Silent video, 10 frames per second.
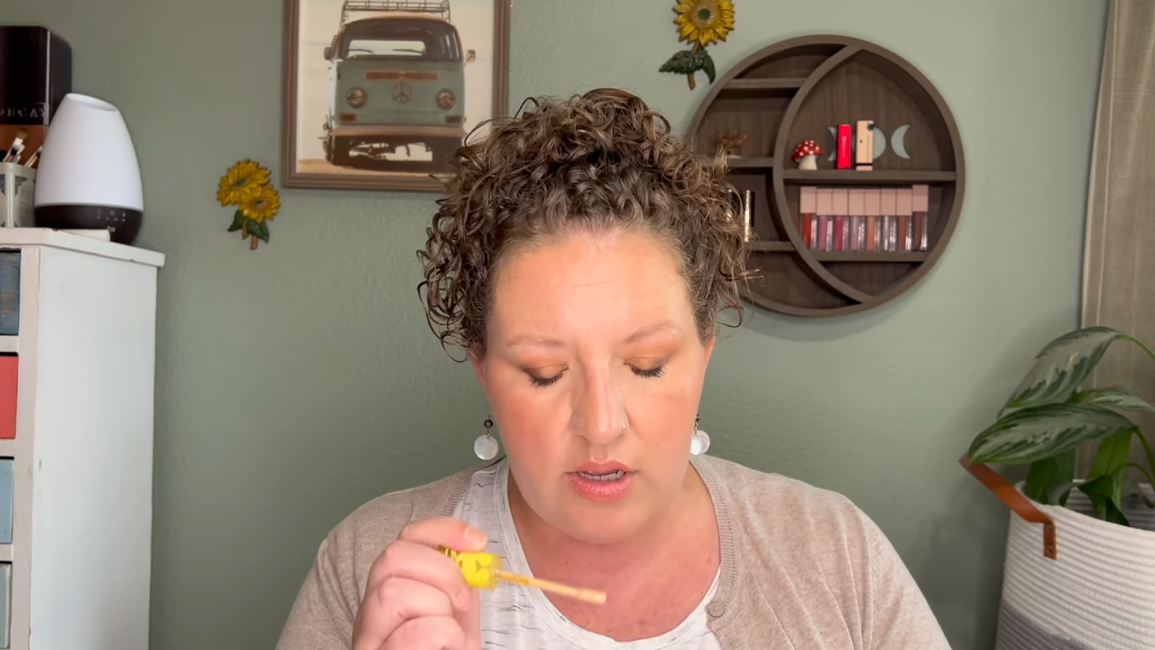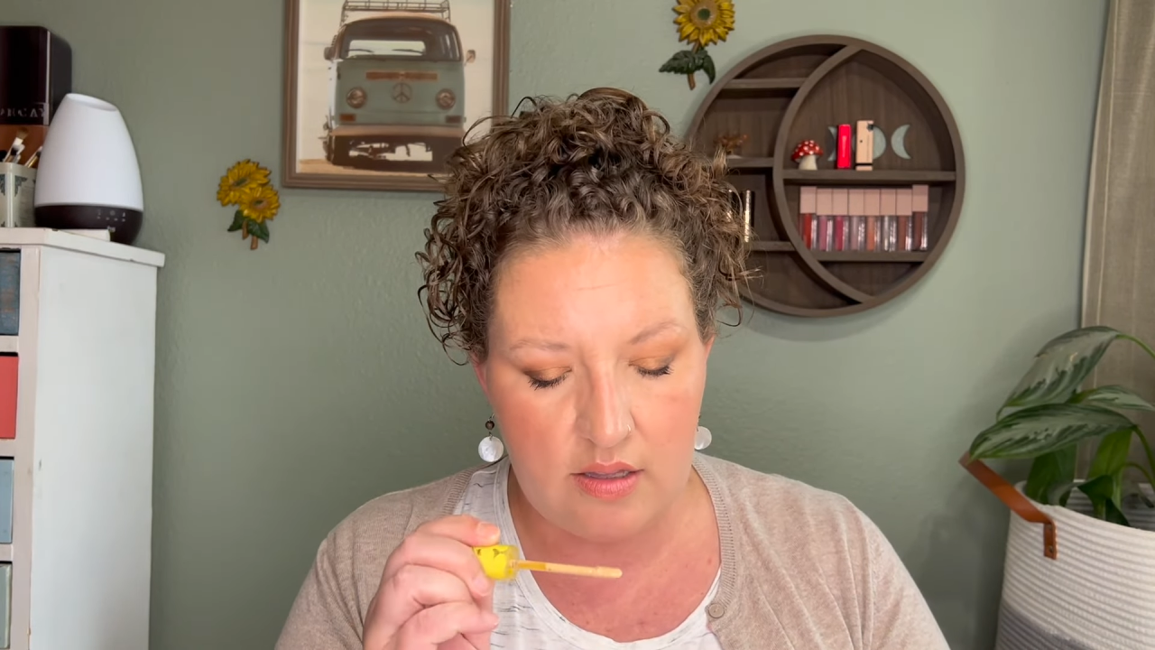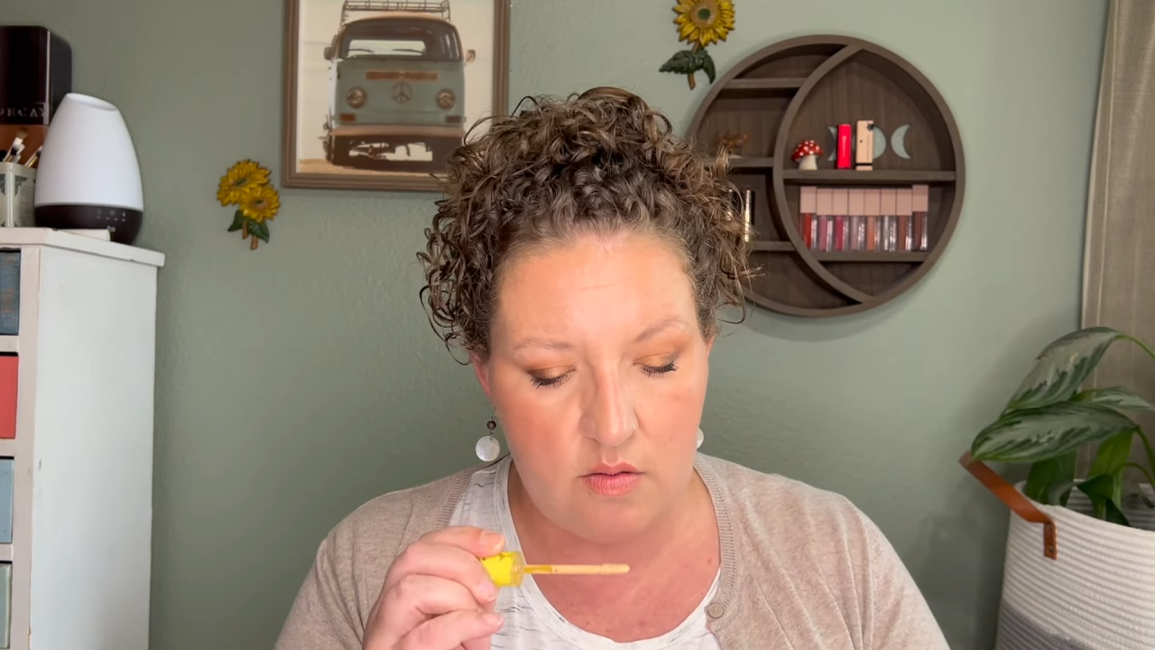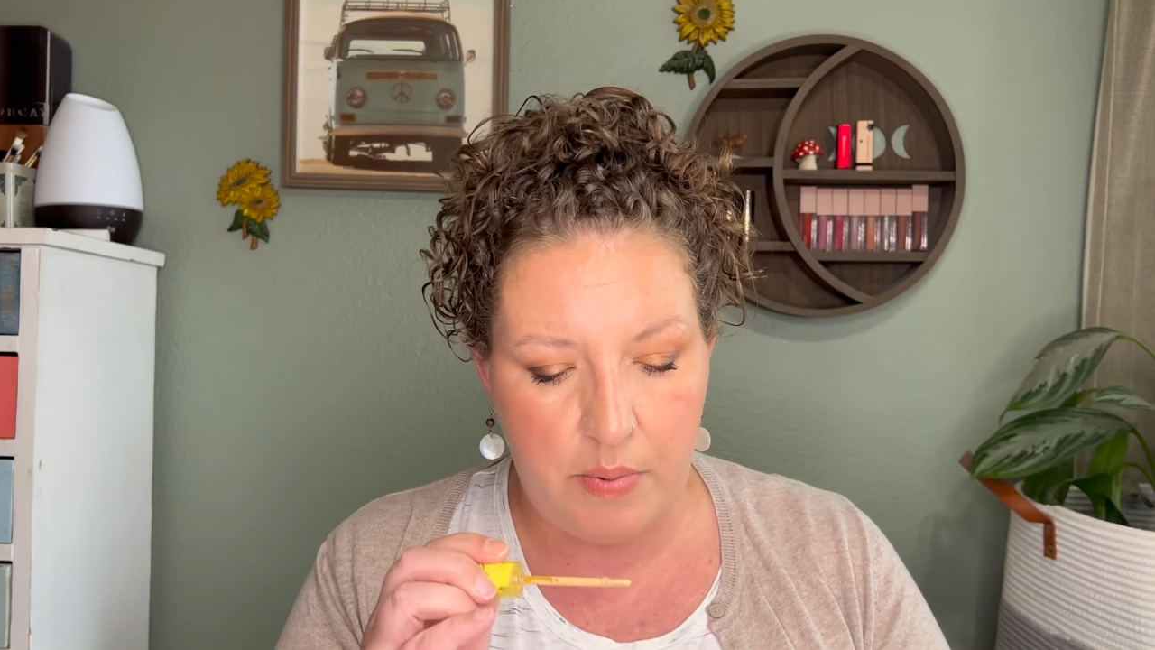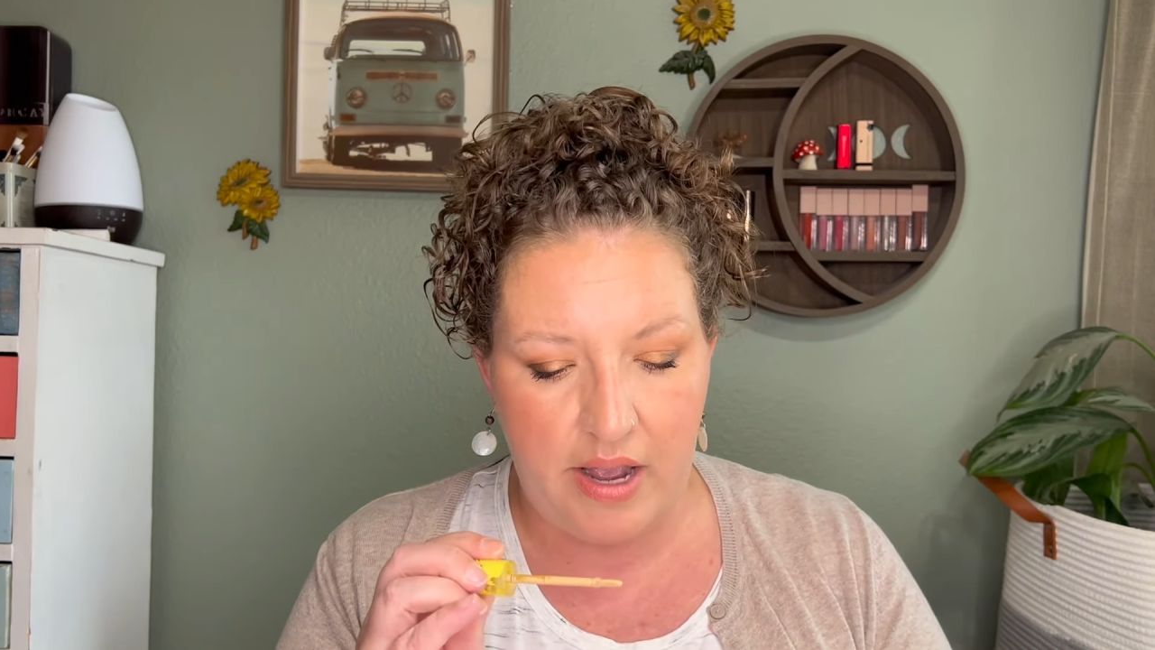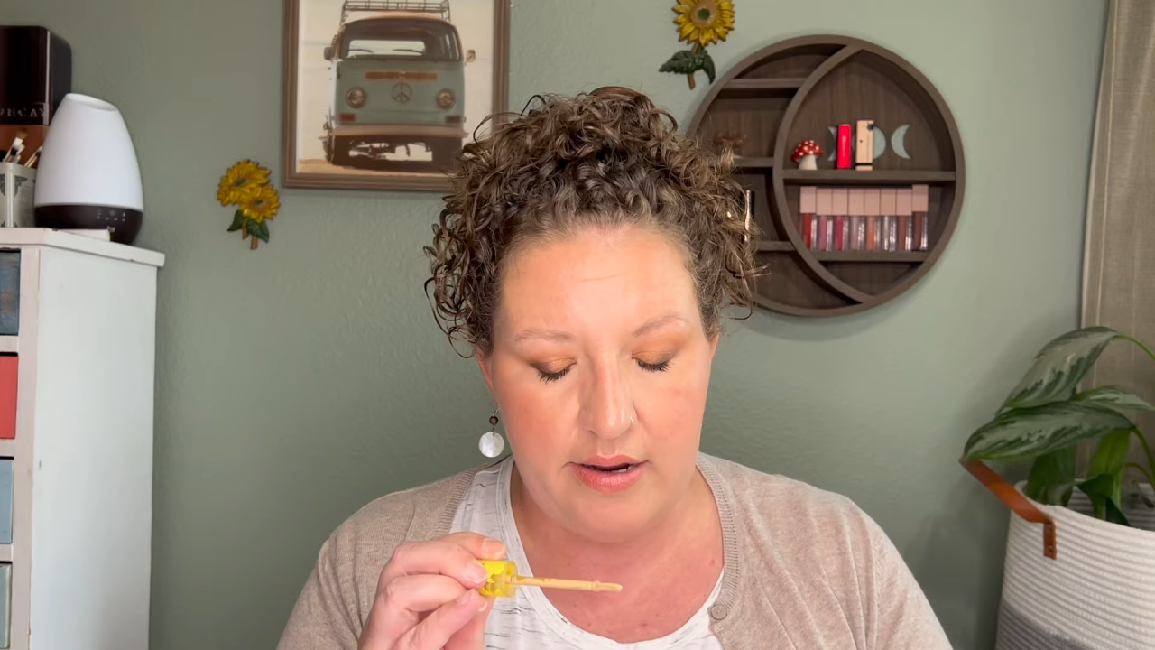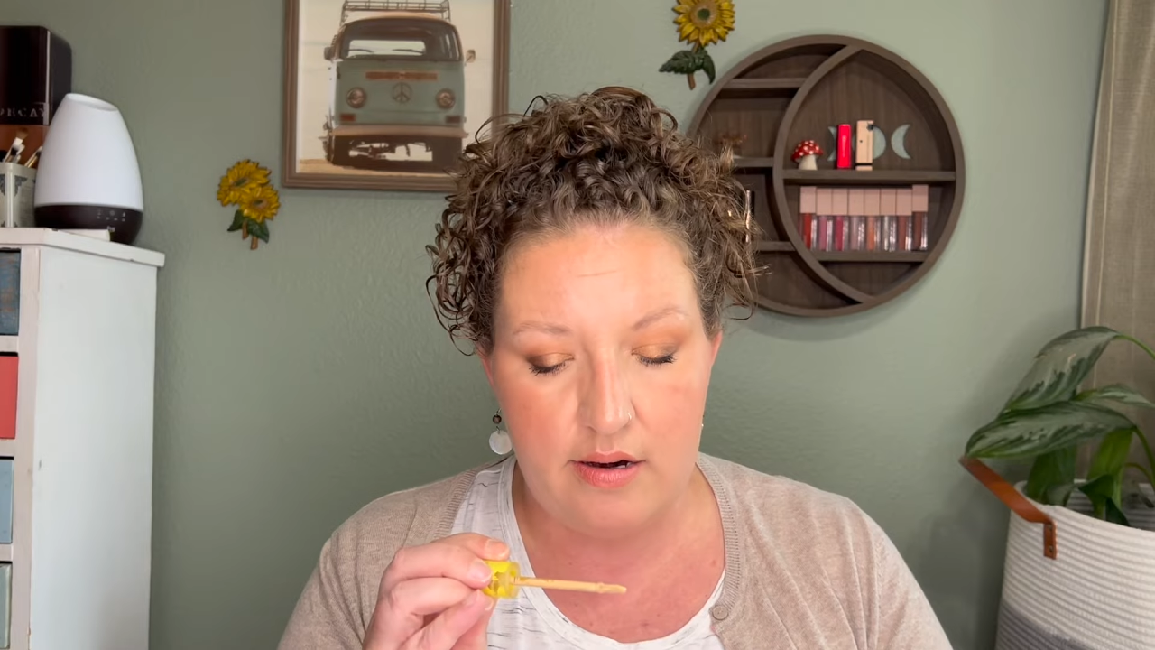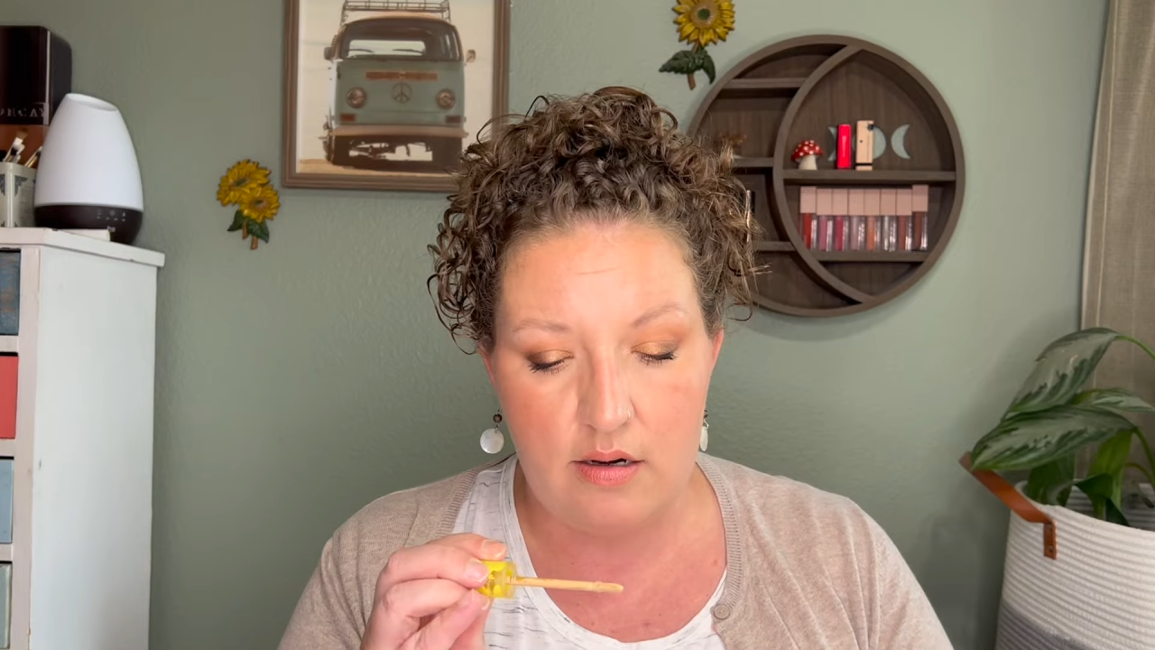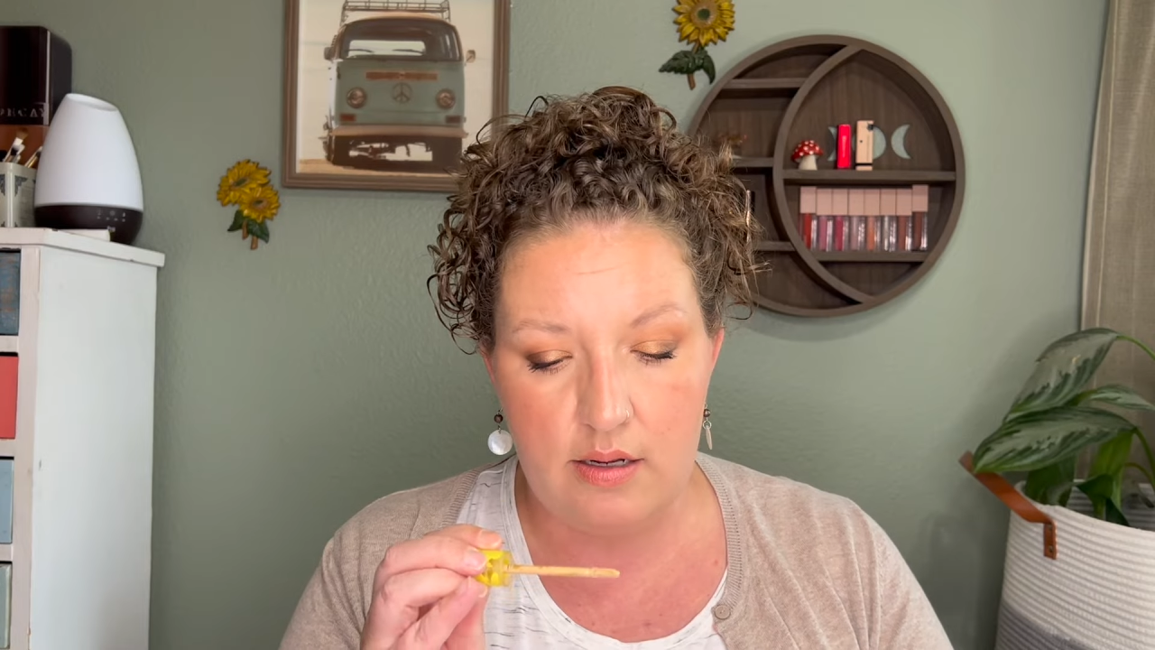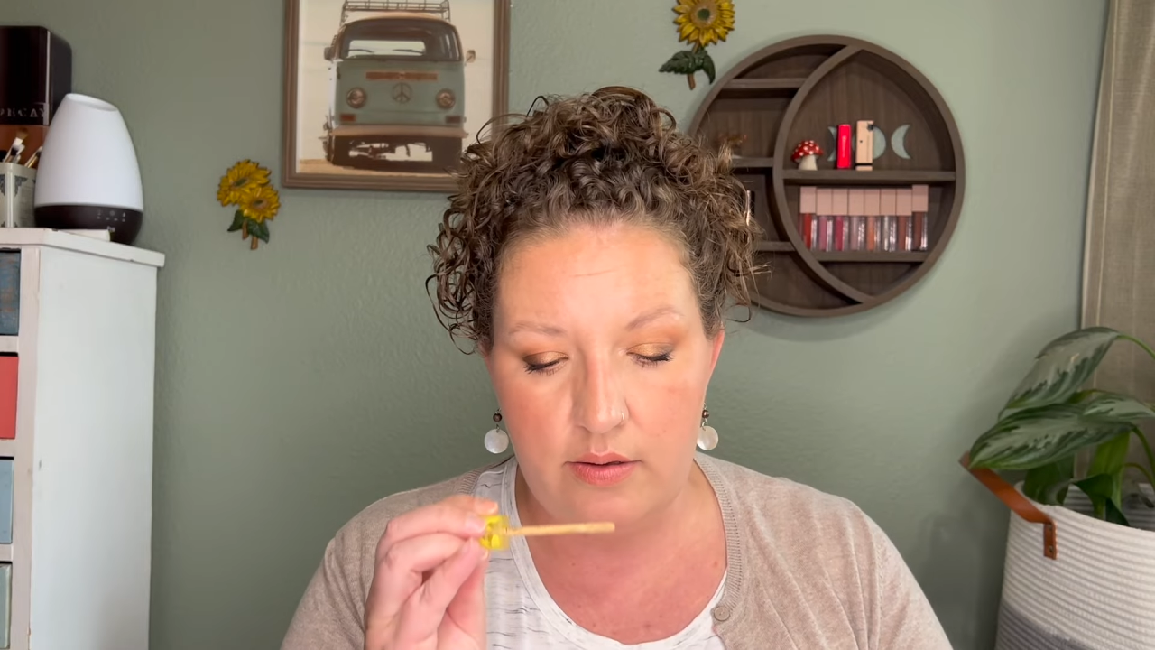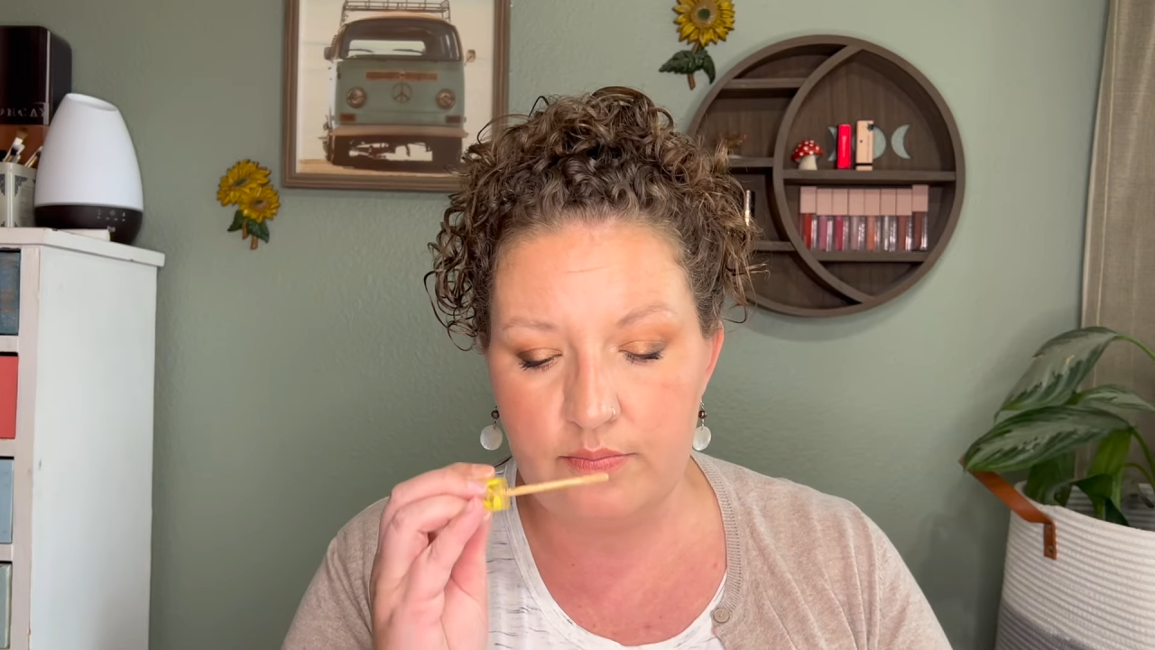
expired,